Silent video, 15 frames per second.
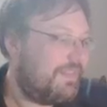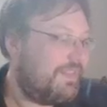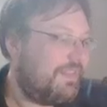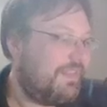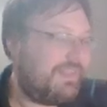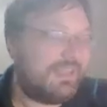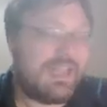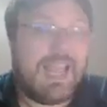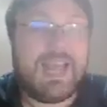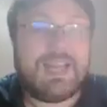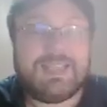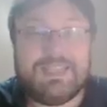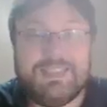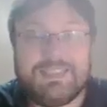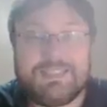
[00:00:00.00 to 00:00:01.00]
The
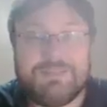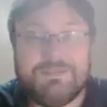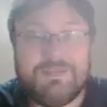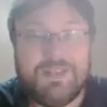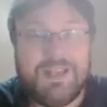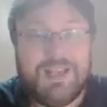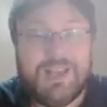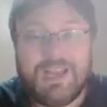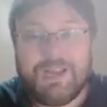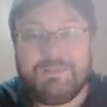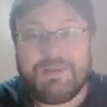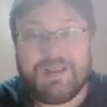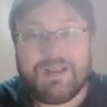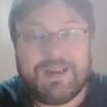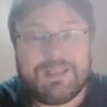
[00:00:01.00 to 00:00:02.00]
Catechism. I'll
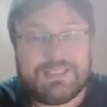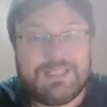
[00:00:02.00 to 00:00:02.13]
be honest,